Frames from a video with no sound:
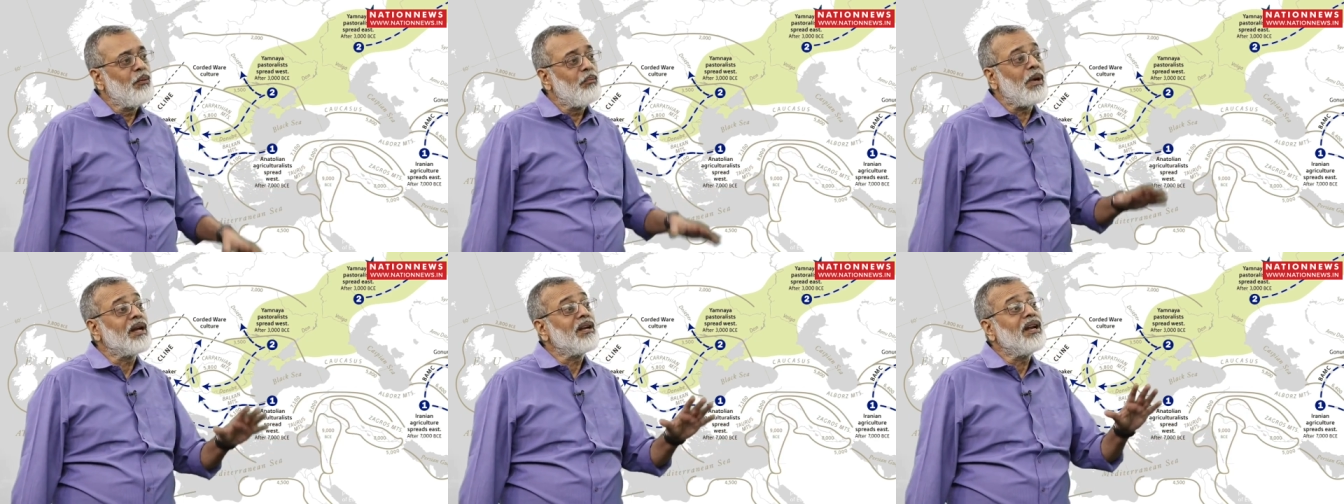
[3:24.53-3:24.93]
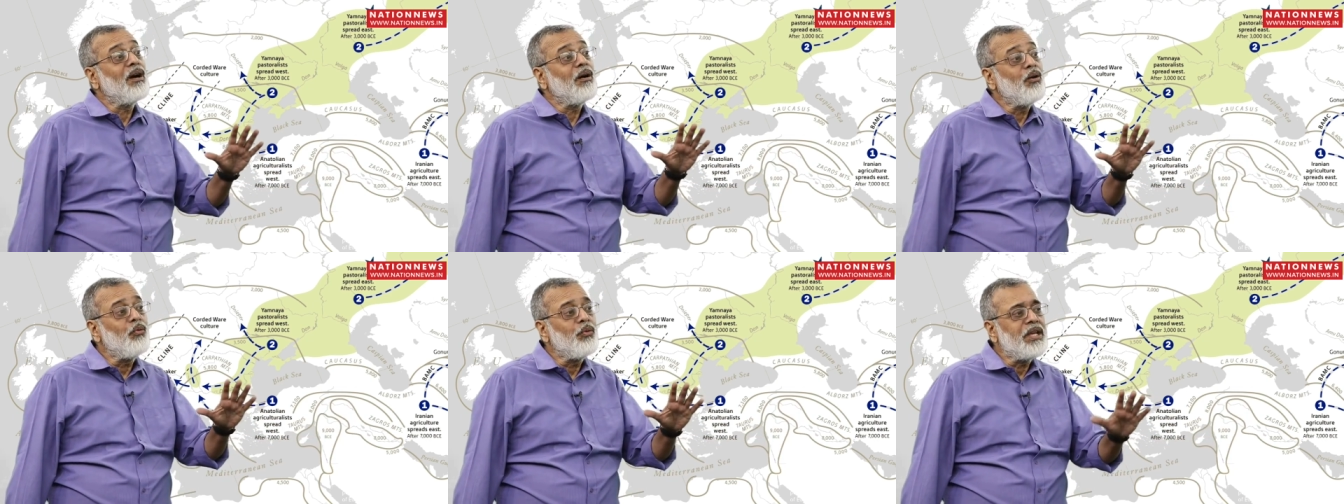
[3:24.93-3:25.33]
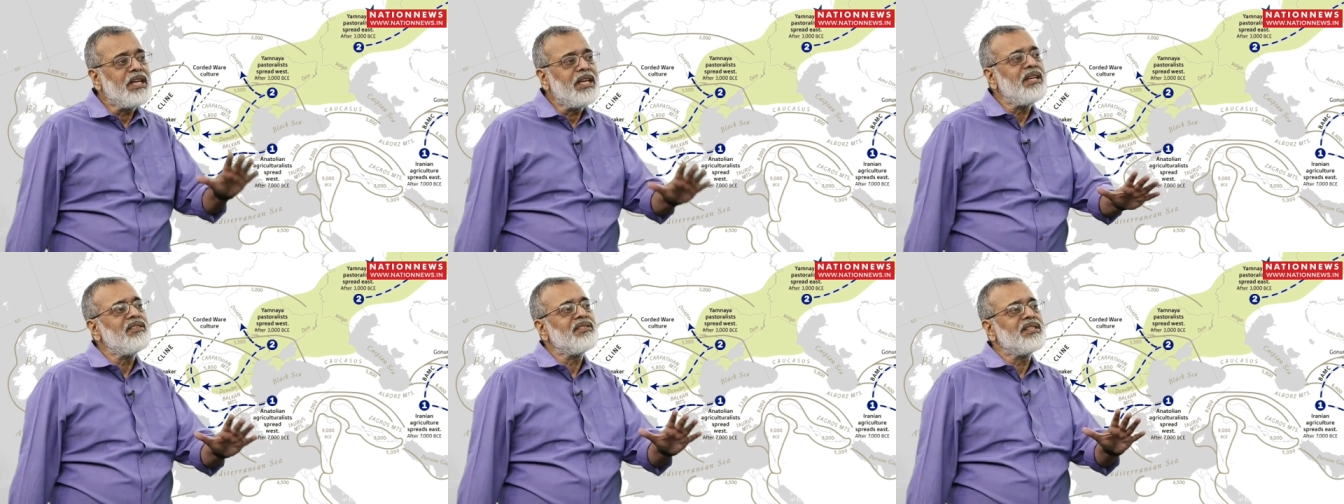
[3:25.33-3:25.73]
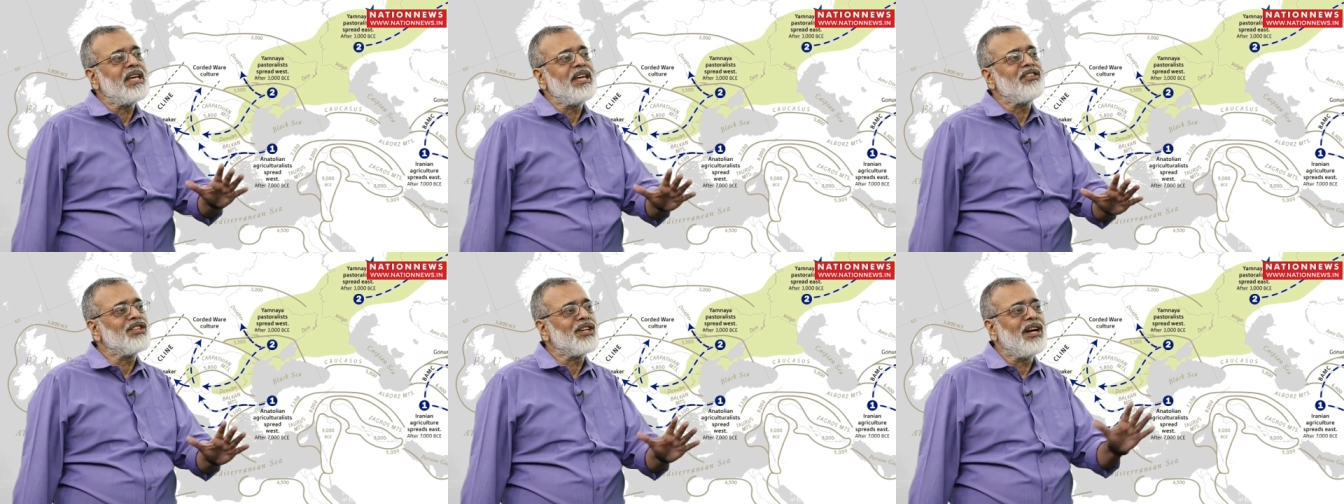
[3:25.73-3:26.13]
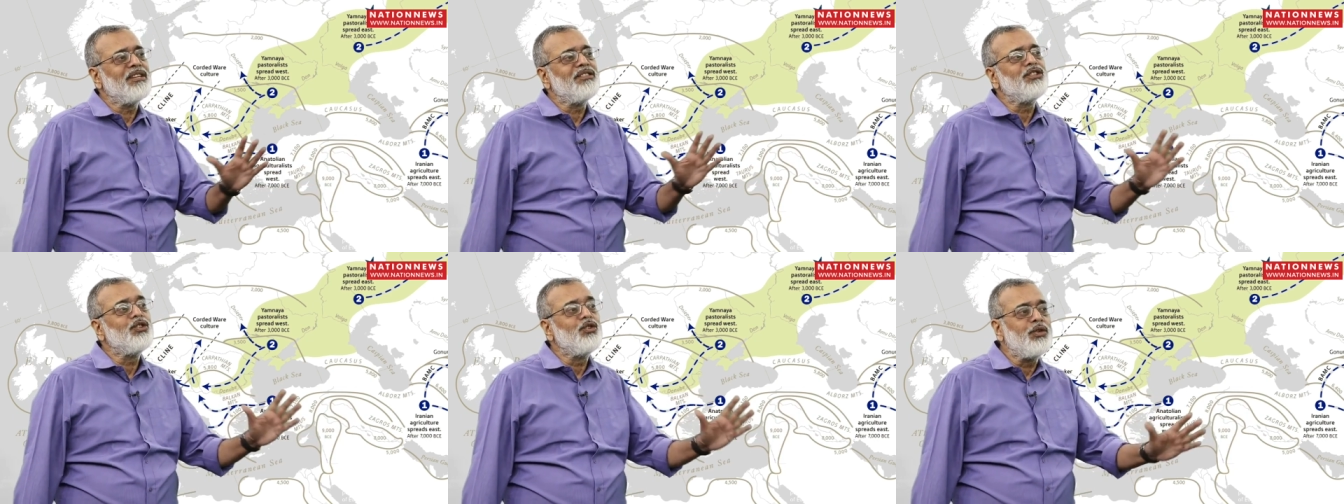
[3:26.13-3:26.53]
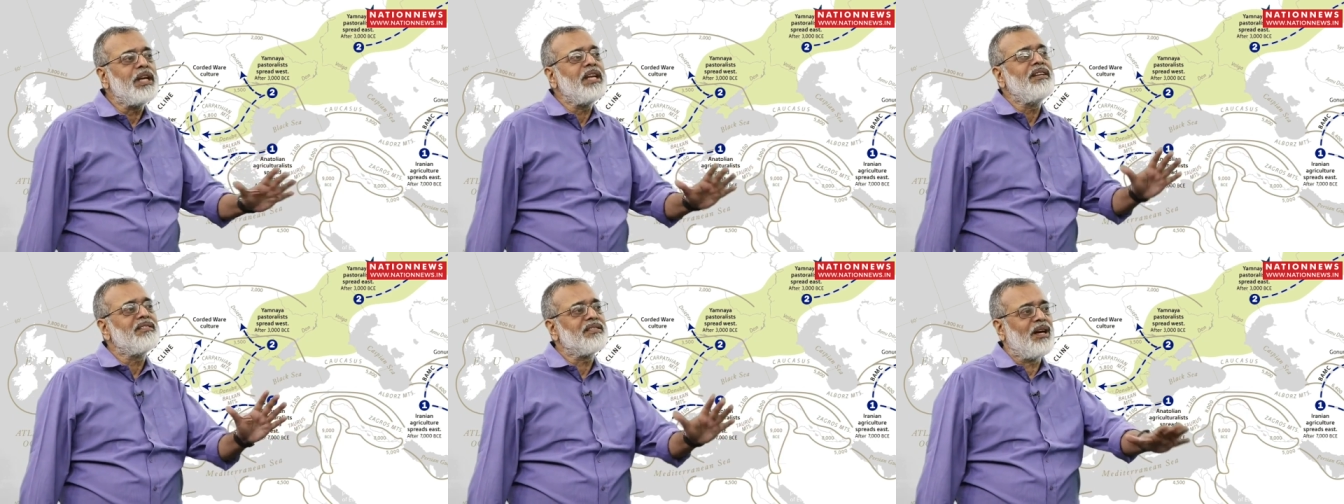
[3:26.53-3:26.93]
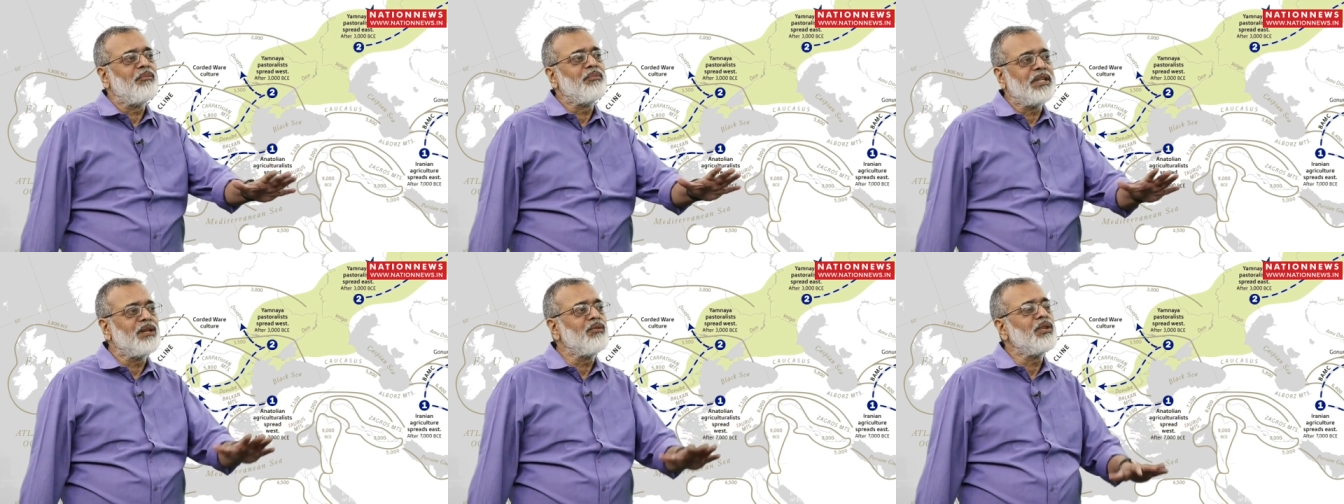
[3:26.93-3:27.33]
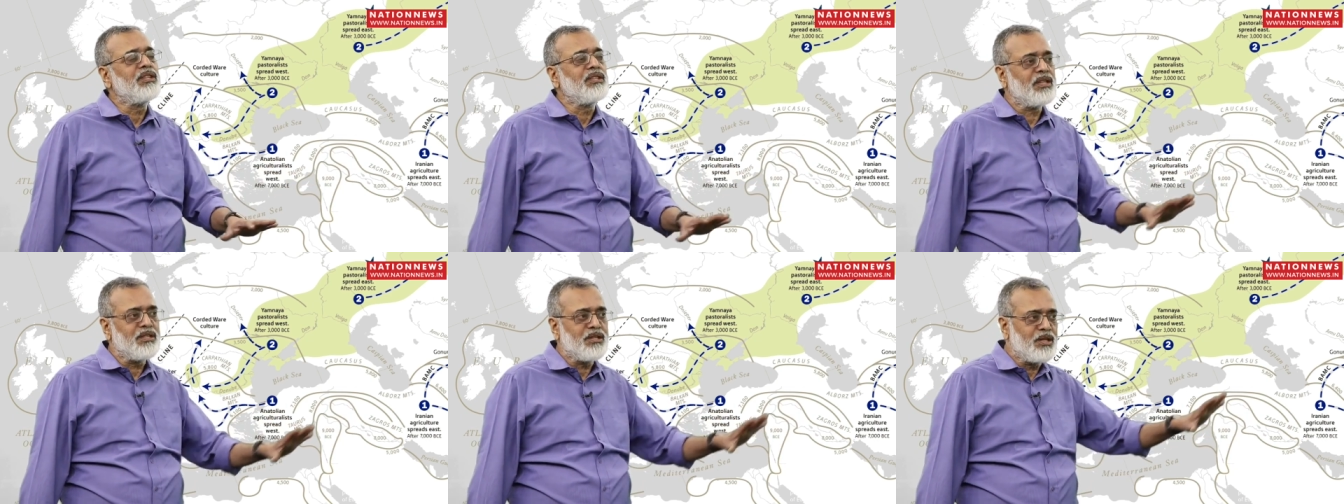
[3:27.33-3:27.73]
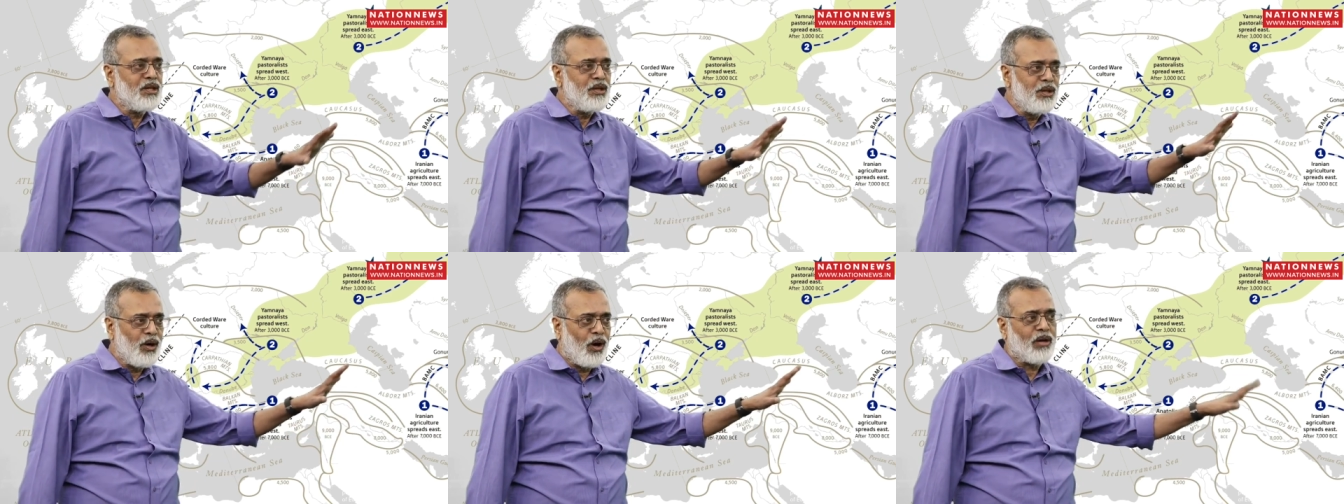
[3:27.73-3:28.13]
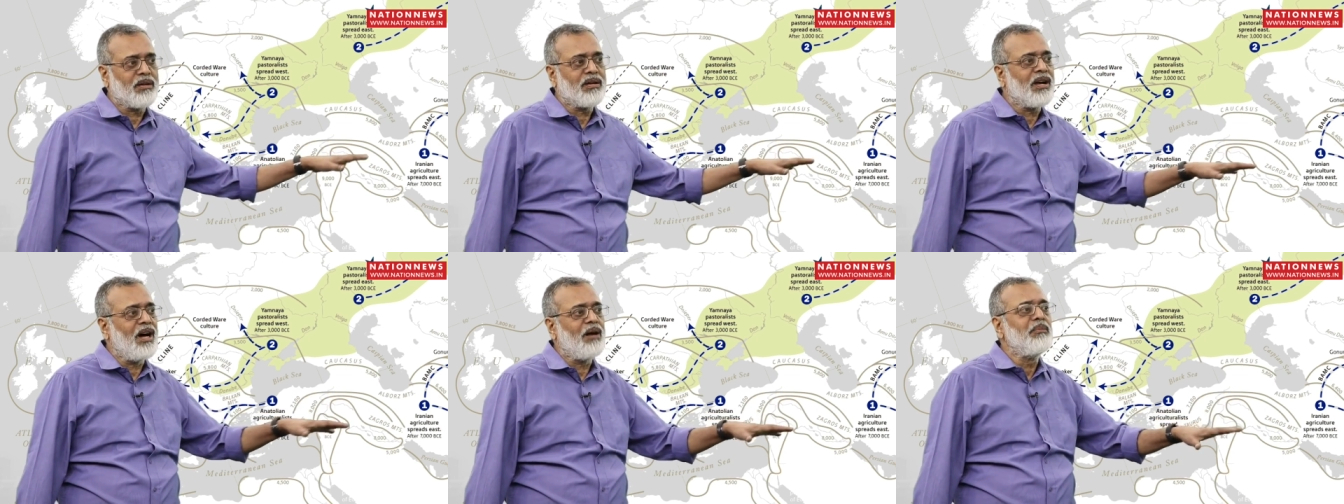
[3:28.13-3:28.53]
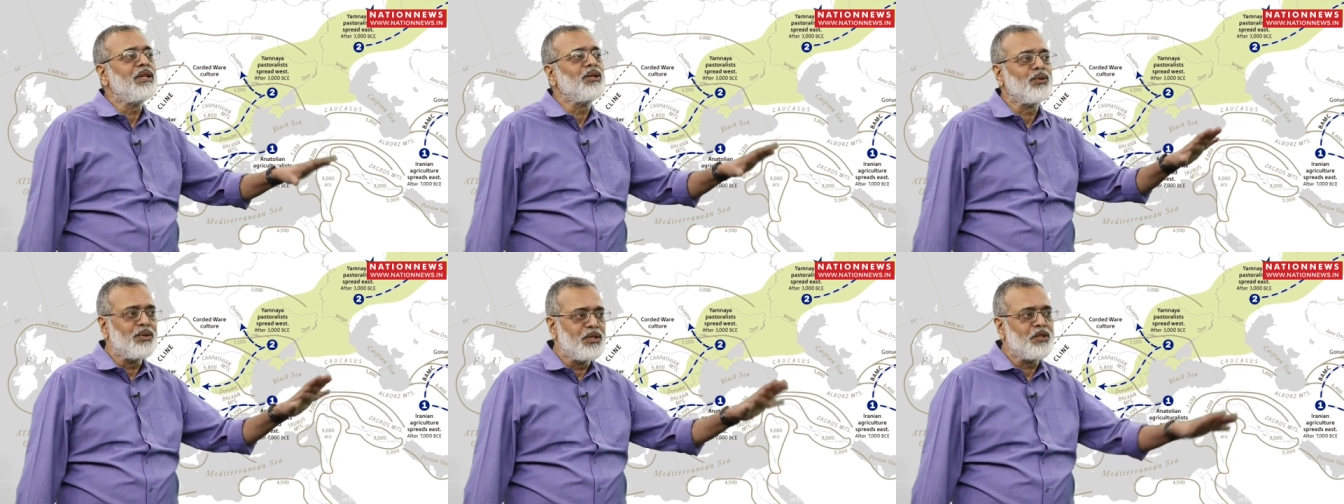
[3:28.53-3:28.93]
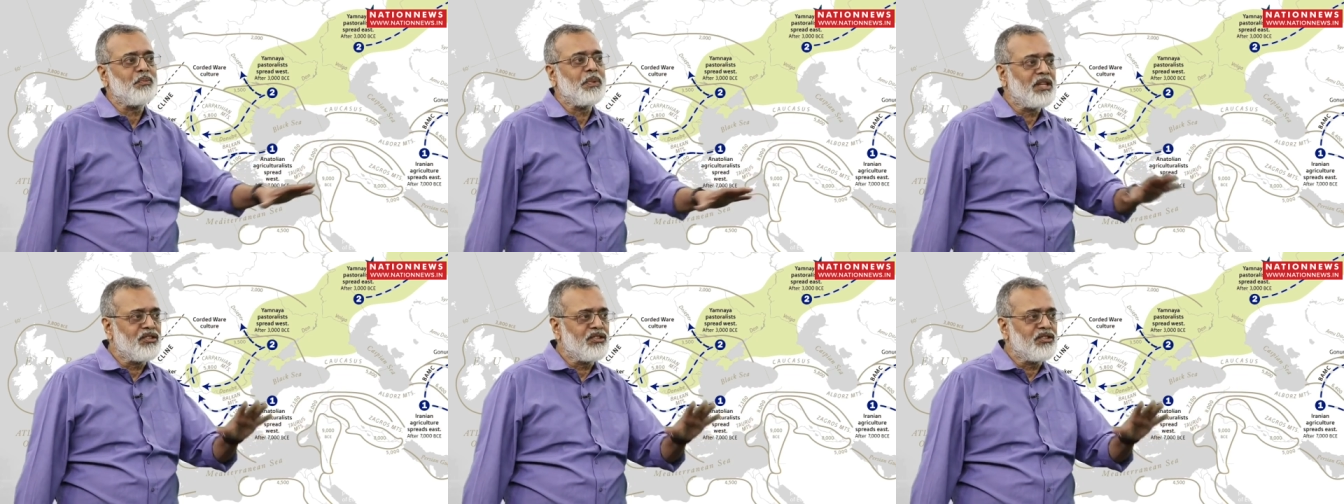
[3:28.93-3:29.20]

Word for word: But we, East Asia is really something which has not come into this mm.